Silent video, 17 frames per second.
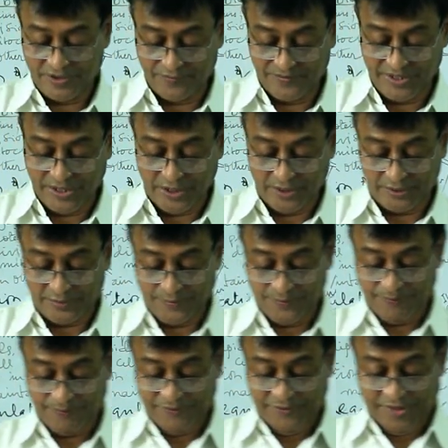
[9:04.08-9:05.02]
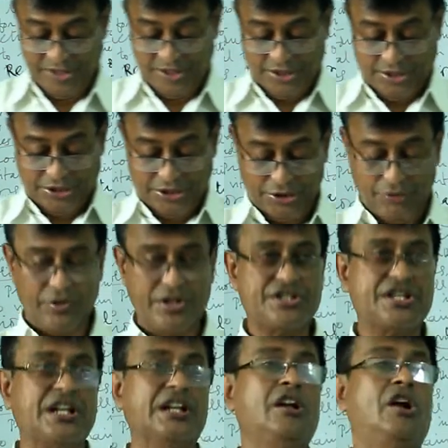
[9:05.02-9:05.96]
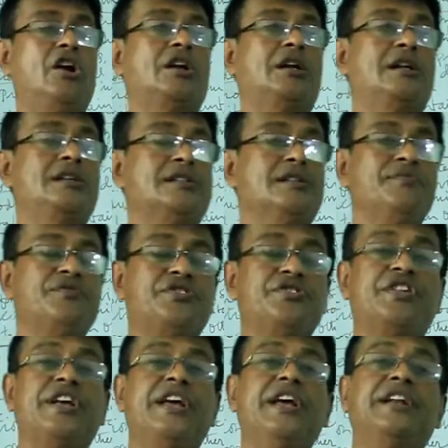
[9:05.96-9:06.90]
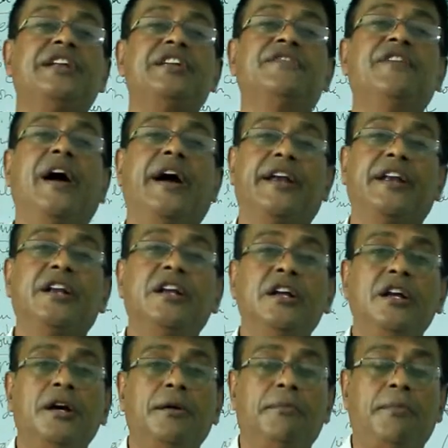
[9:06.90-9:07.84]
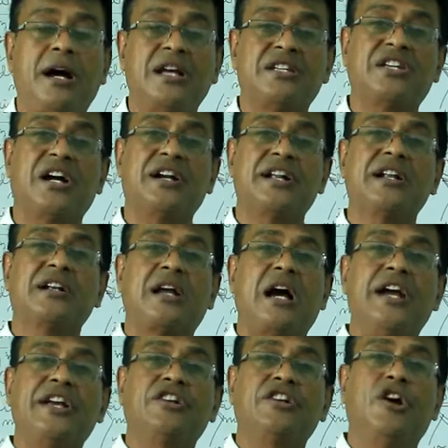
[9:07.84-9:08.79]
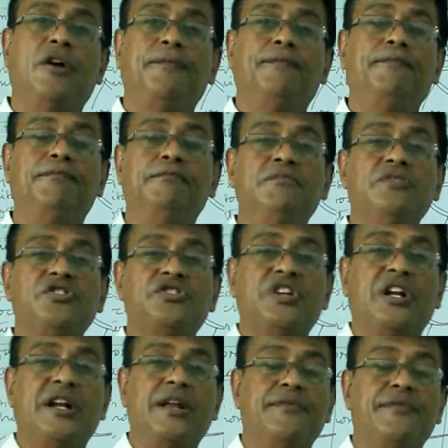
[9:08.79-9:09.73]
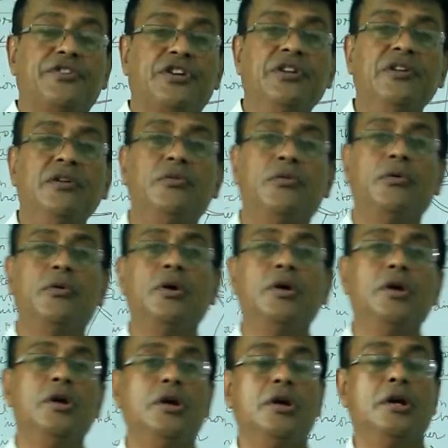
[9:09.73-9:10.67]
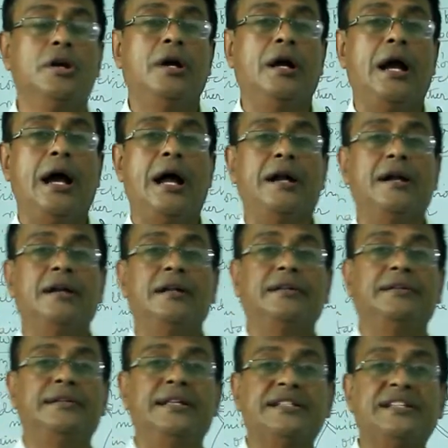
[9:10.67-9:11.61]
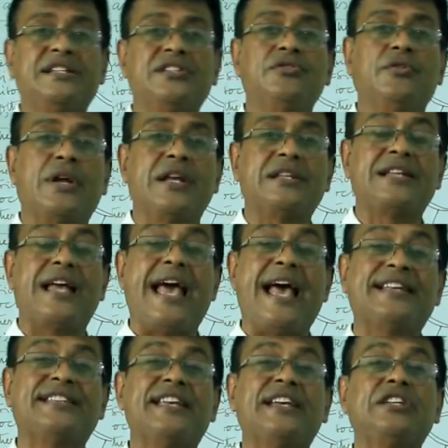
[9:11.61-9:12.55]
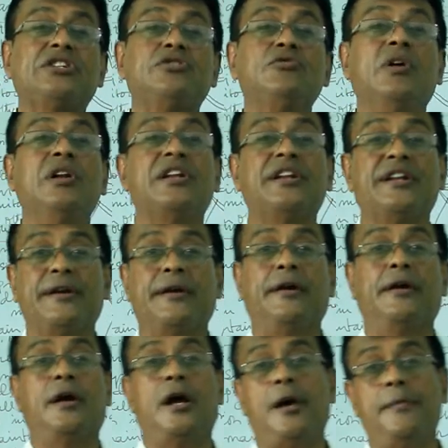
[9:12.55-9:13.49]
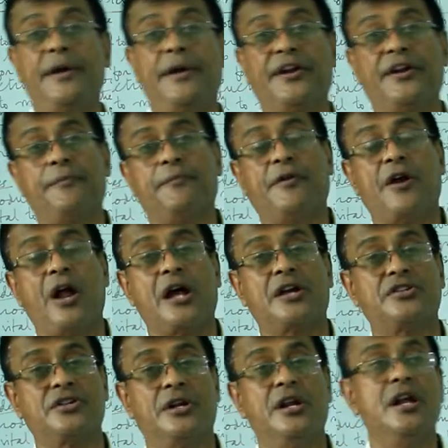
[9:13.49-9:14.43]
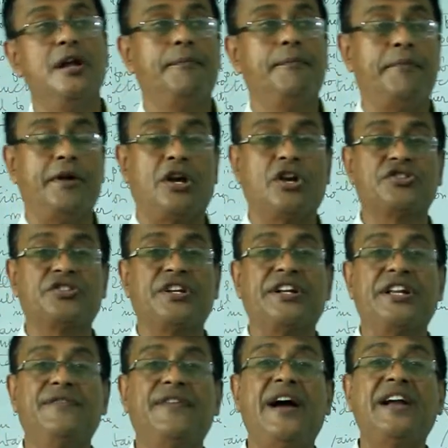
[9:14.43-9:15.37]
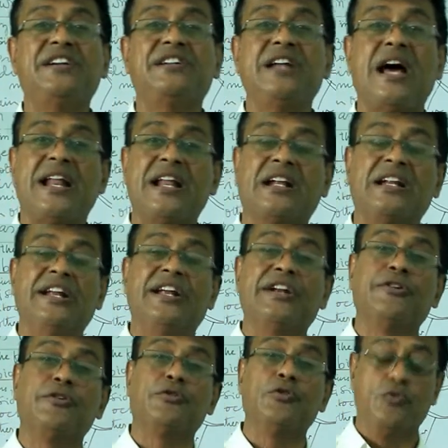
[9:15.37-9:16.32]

earth. Unicellular organisms, they divide by certain kind of cell division, and this is known as asexual reproduction, because they divide directly into